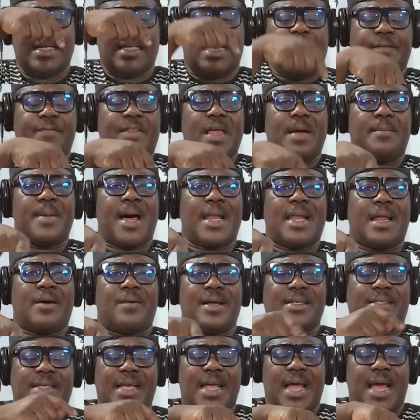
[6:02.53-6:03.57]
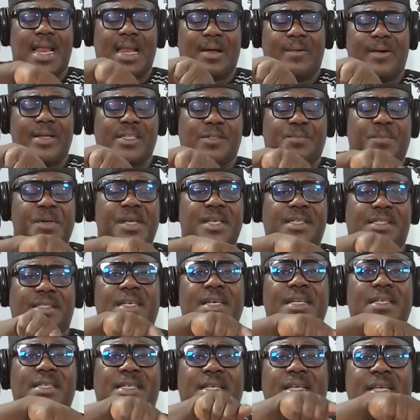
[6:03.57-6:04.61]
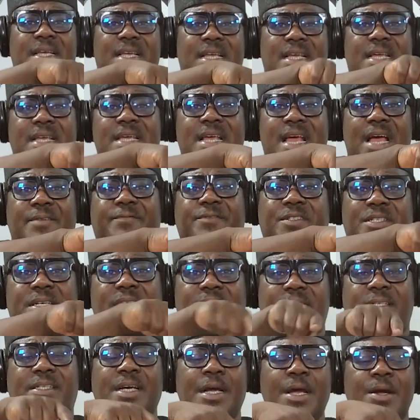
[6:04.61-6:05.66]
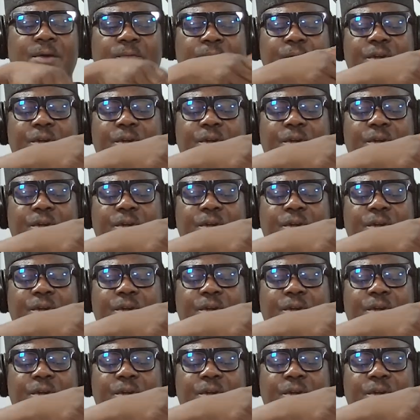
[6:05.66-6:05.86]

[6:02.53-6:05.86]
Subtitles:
give them allowance A, allowance B, C, D, E, F, G, H.